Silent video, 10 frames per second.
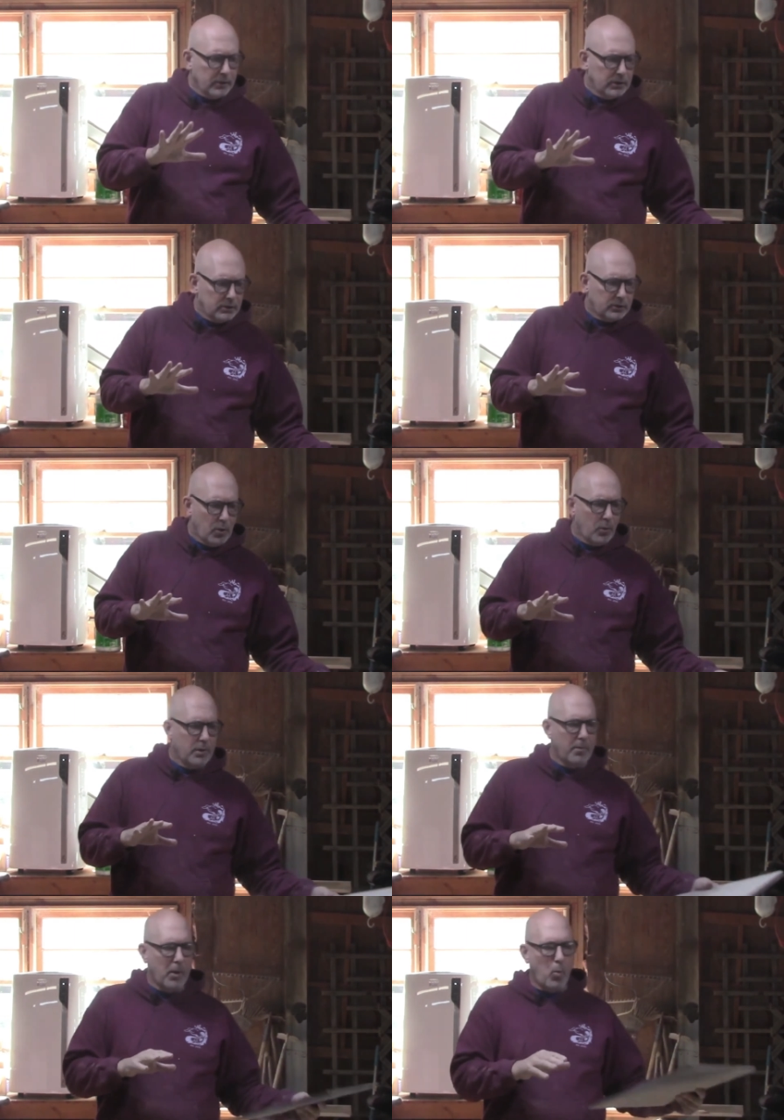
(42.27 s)
is
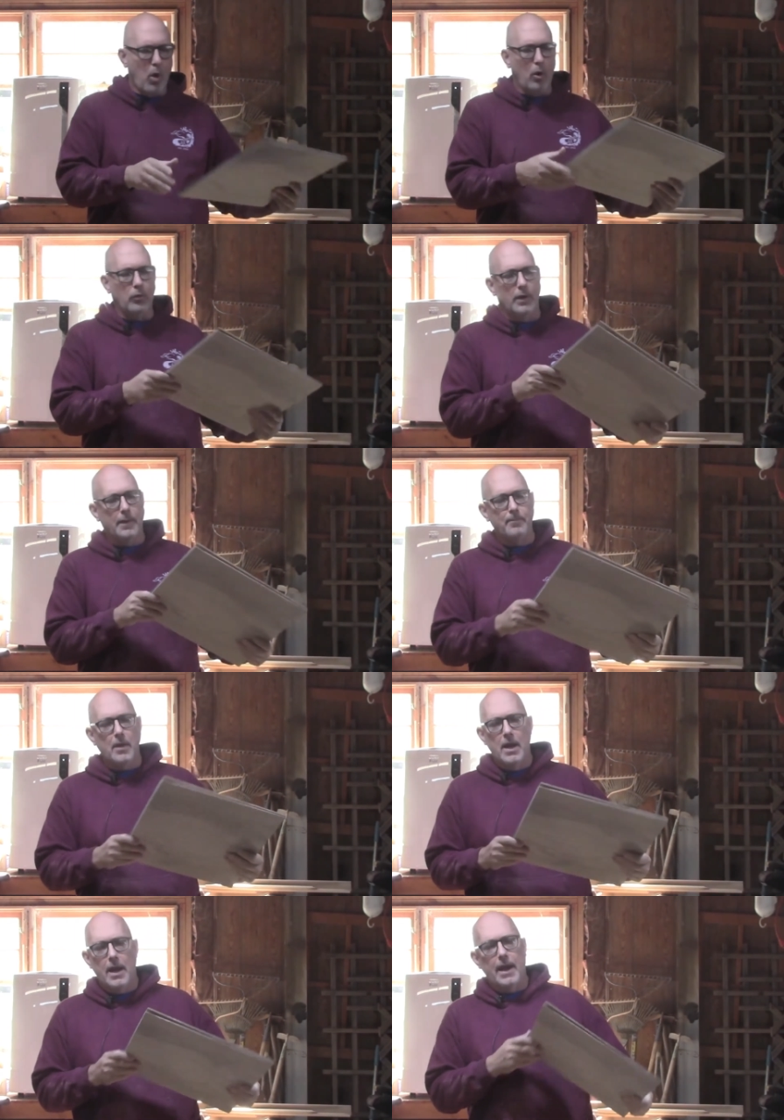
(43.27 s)
going to be walnut,
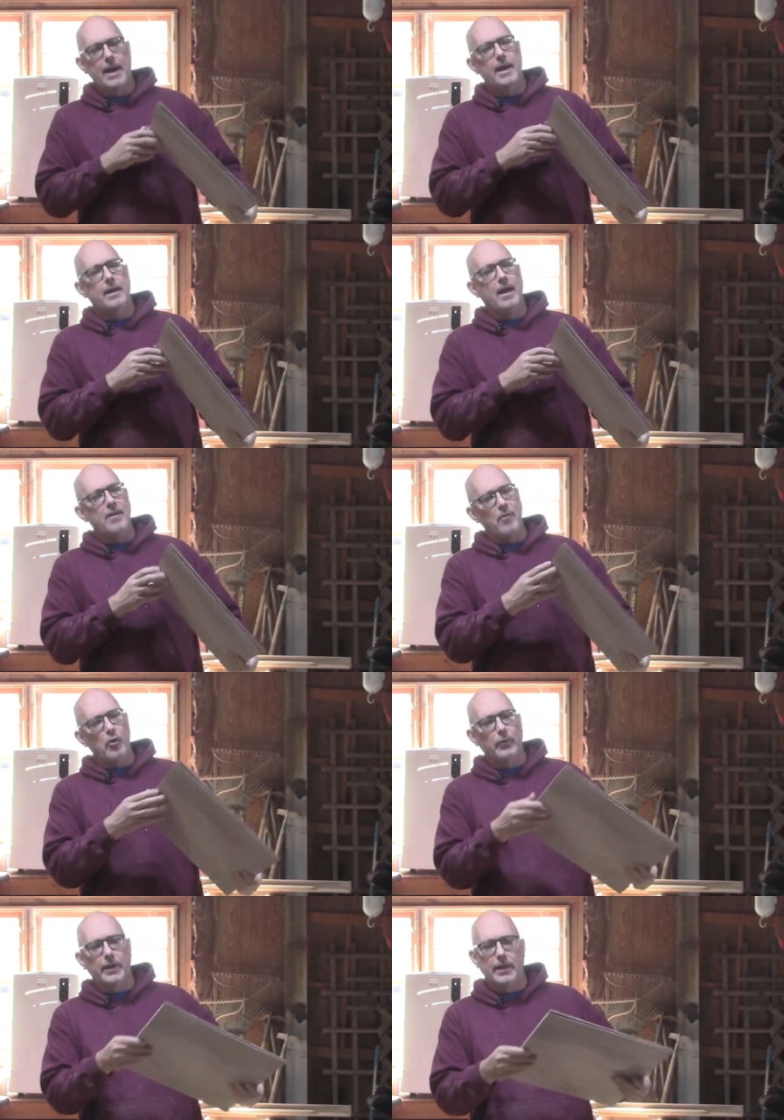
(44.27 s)
and I've
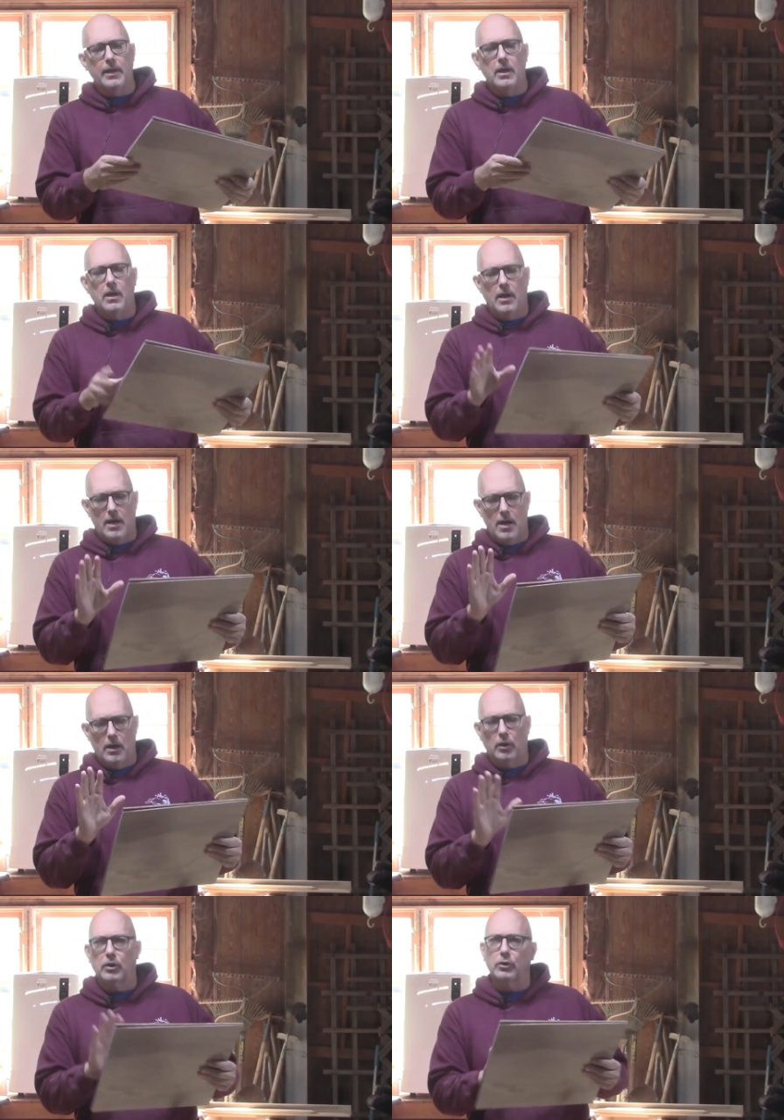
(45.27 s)
already
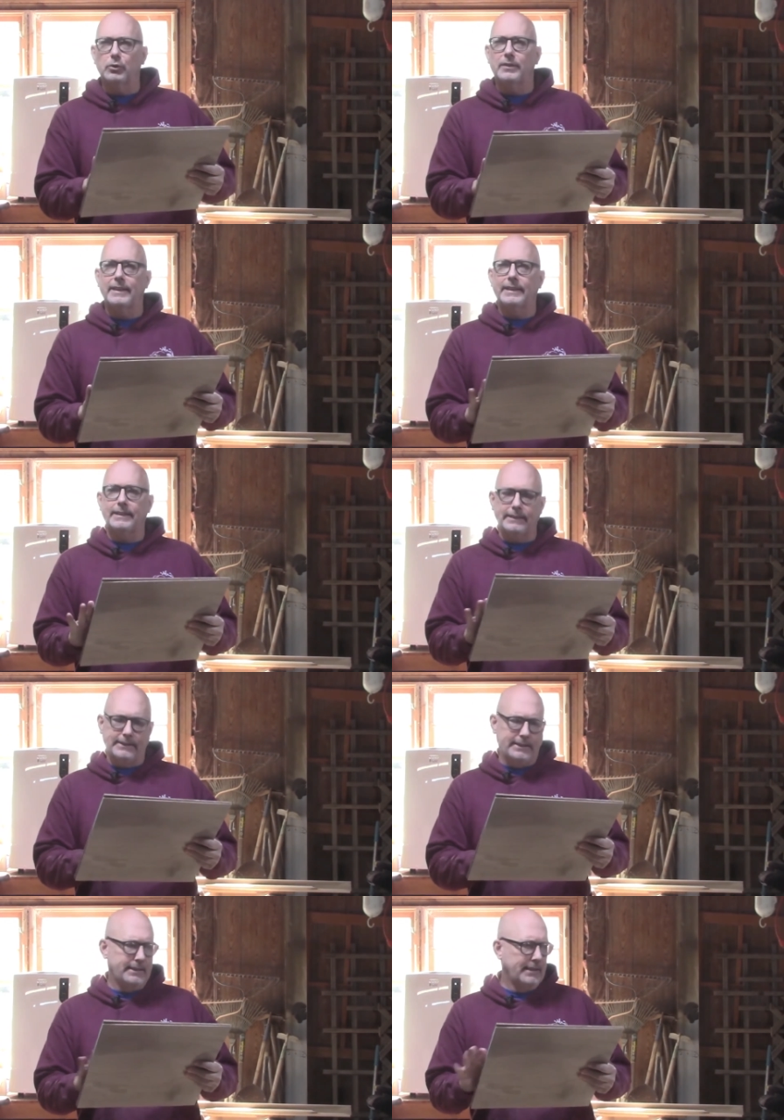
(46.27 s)
glued
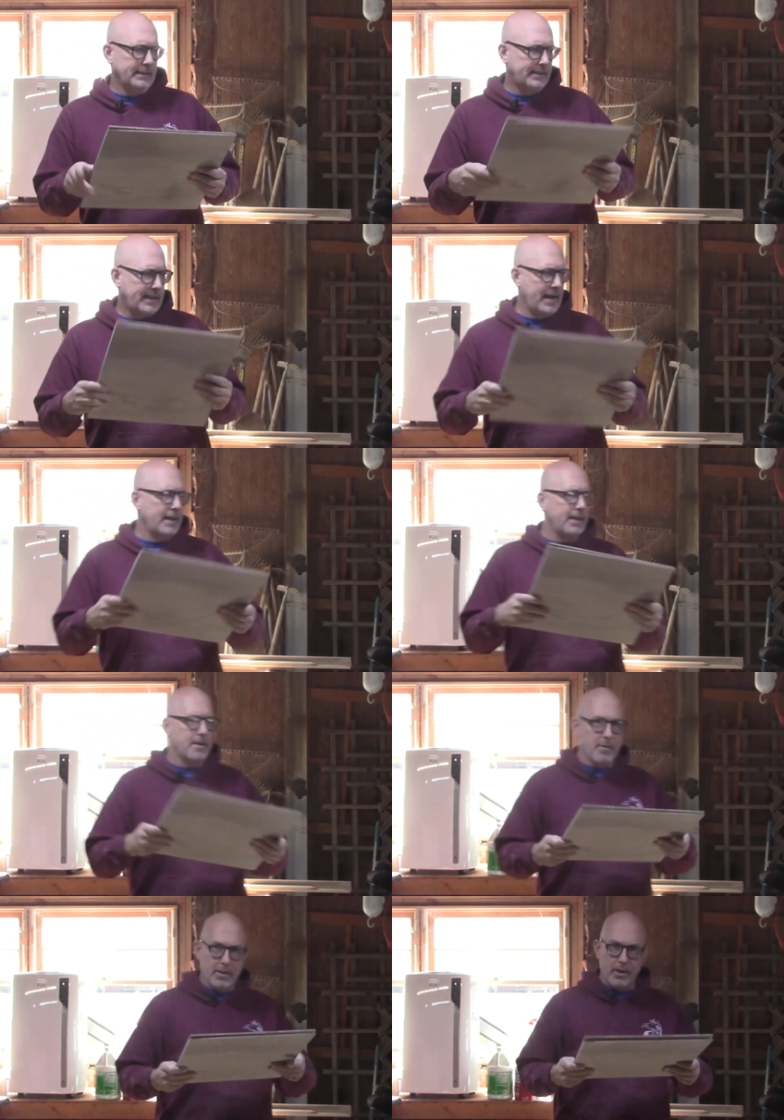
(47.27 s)
these and sanded
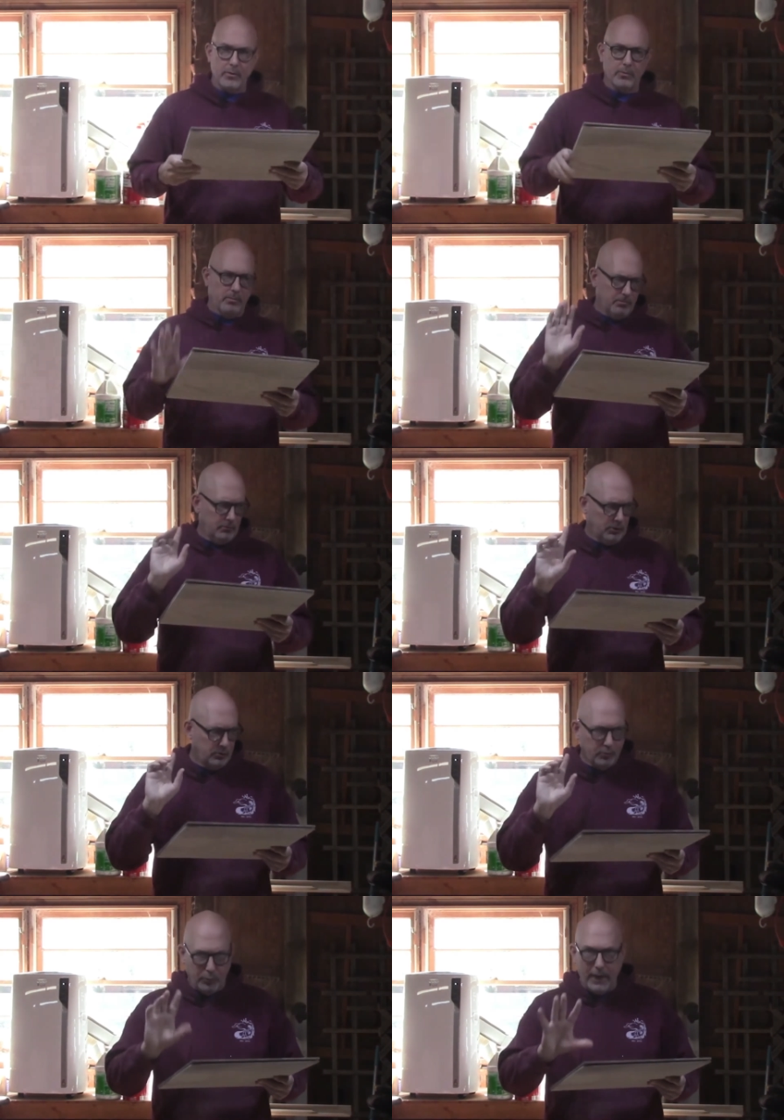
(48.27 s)
them, and they're
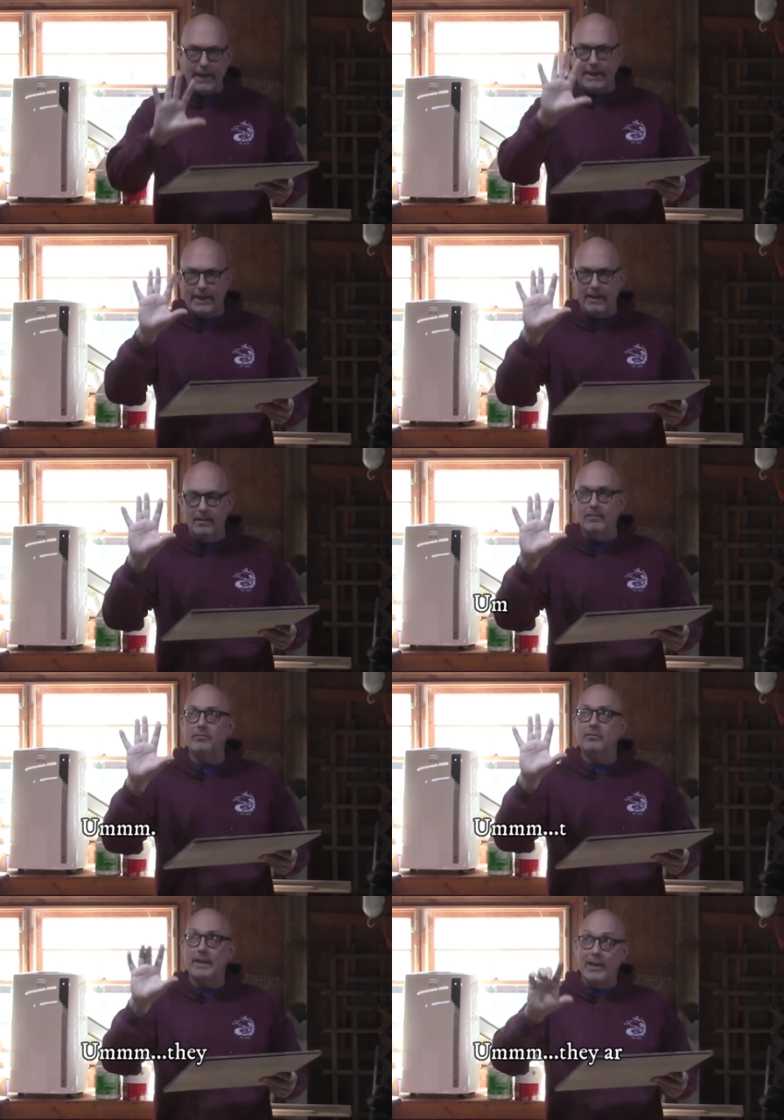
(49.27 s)
ready to
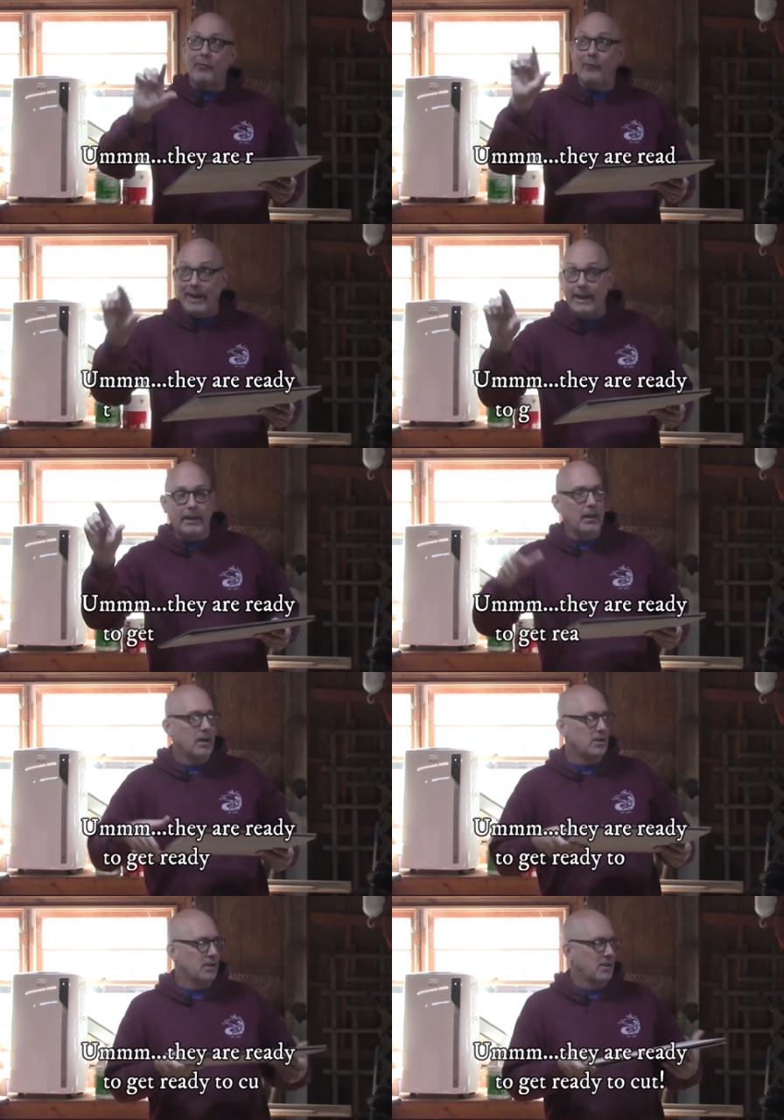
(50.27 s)
get ready
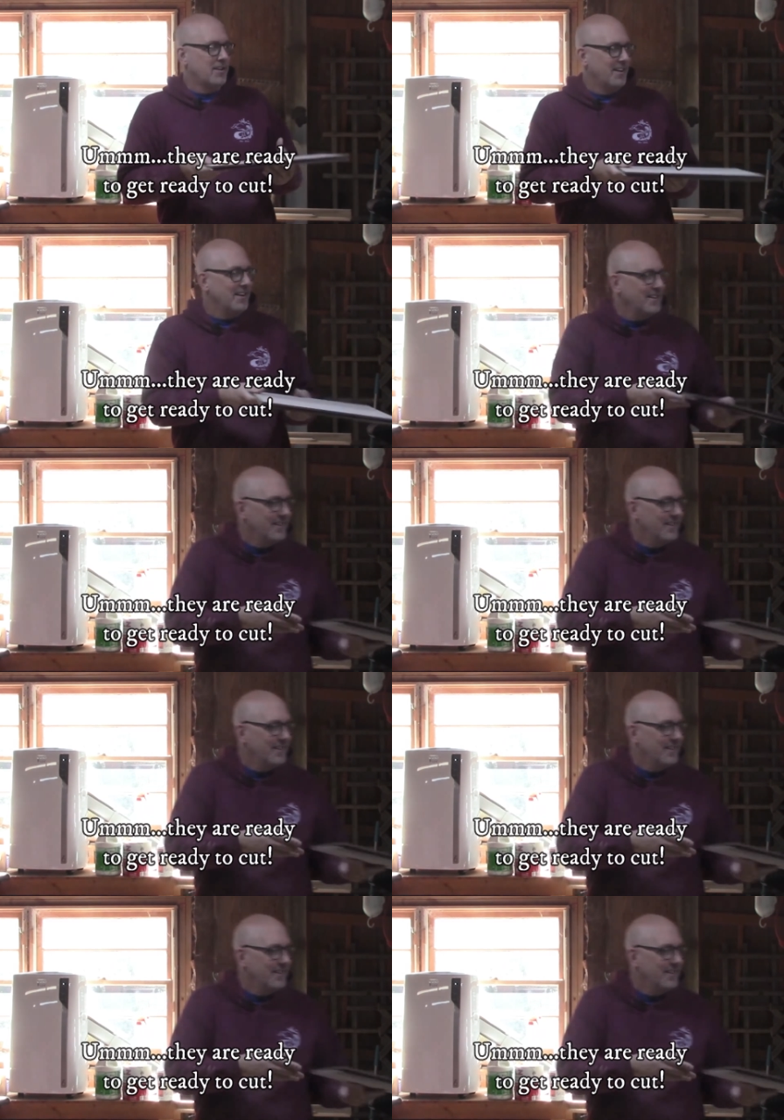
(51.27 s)
to cut.